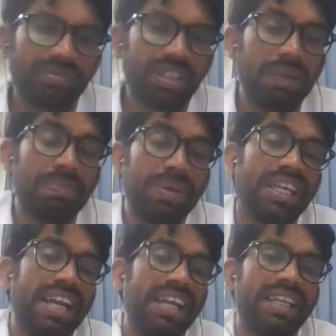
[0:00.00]

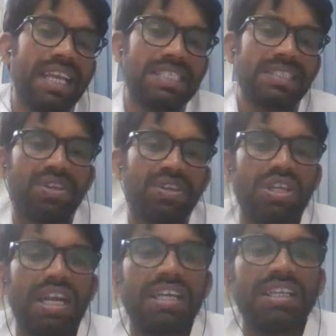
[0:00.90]
periodic classification
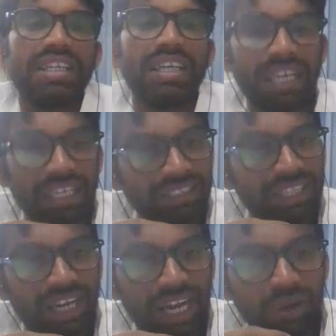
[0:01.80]
and early the
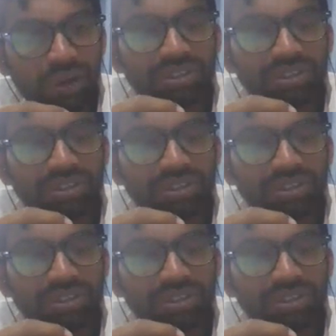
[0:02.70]
how they